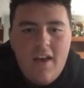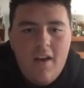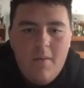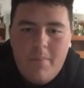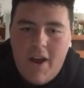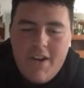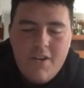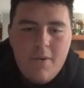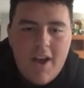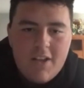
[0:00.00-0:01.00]
uh, buy
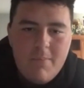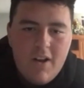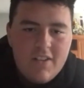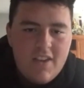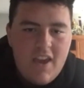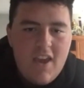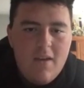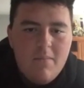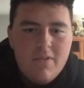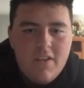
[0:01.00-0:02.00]
new Xbox
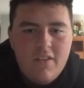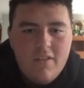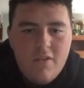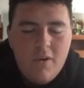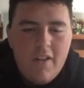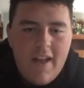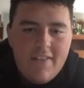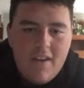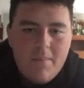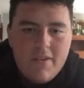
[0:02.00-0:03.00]
games, and do all
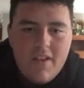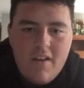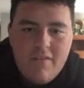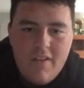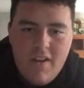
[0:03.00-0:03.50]
that type of stuff.